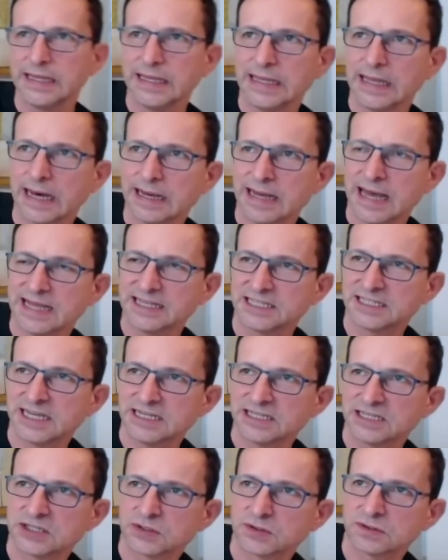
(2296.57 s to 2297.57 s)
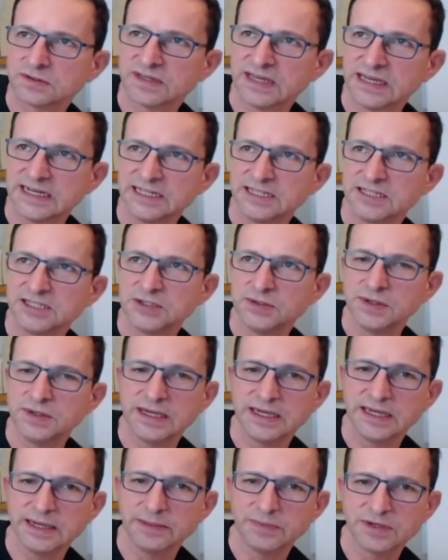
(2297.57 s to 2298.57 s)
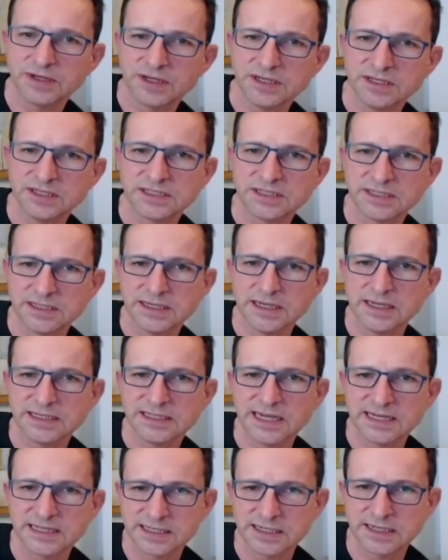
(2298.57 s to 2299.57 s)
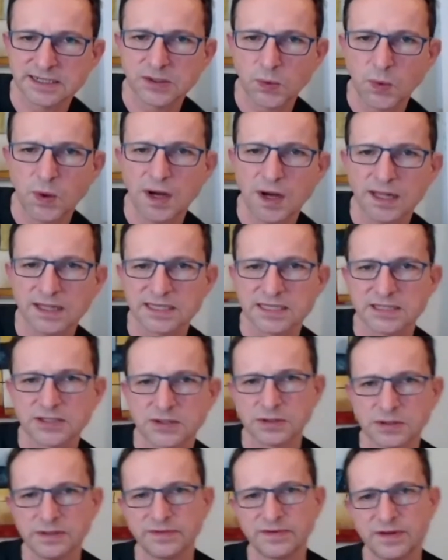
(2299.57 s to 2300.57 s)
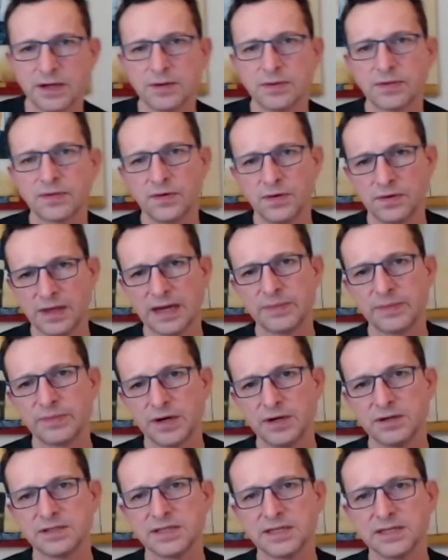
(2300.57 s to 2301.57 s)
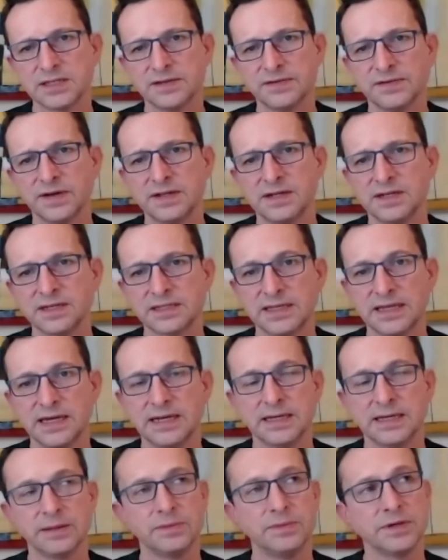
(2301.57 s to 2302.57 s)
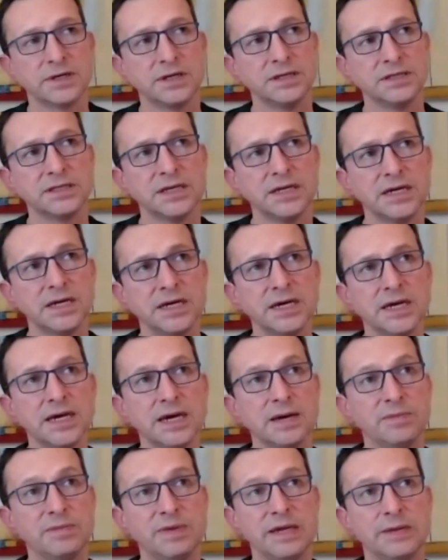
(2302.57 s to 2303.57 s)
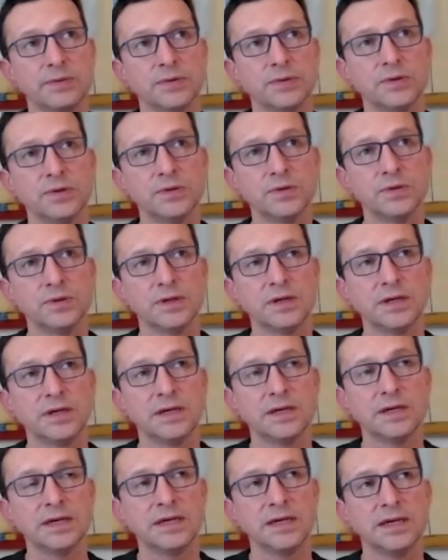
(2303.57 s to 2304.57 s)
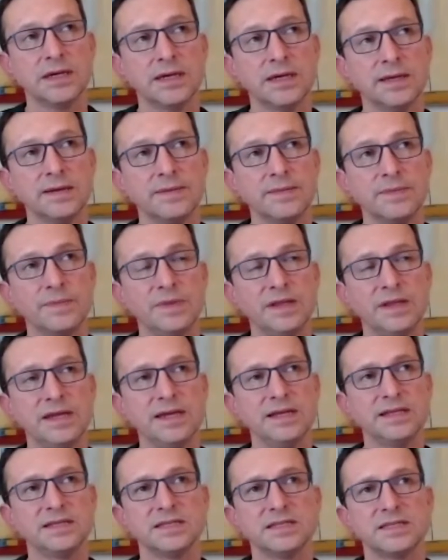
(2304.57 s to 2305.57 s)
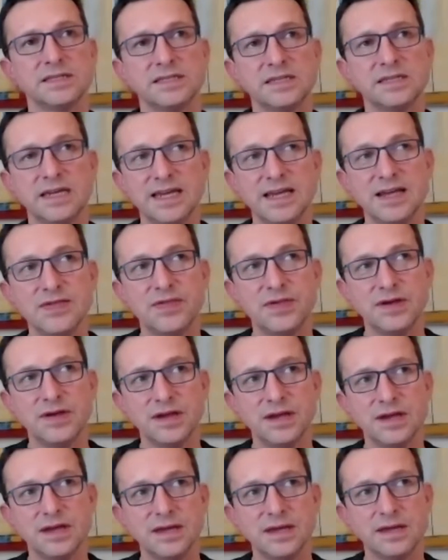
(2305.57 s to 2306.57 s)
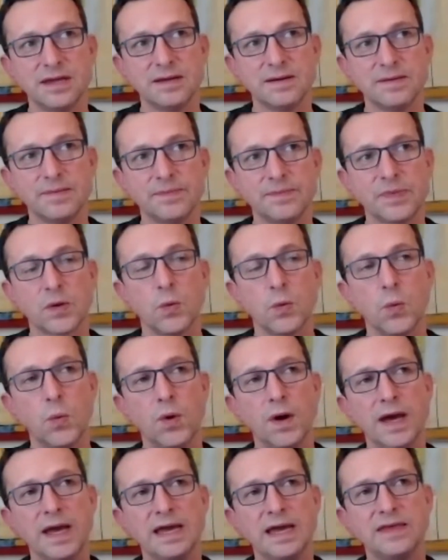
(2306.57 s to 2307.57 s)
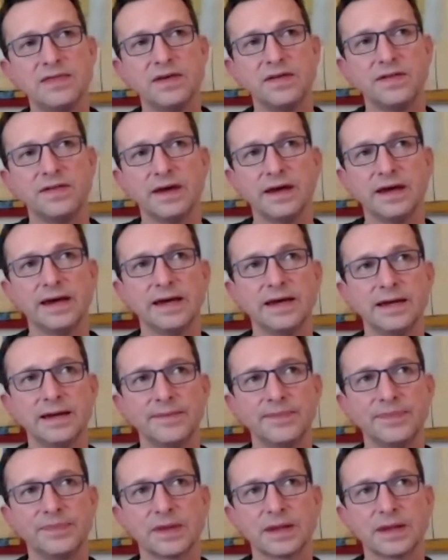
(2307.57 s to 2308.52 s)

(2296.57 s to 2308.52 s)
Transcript: I hesitate to sort of get into here, because it takes a little while to sort of go through that process of understanding, because people need to see the way that their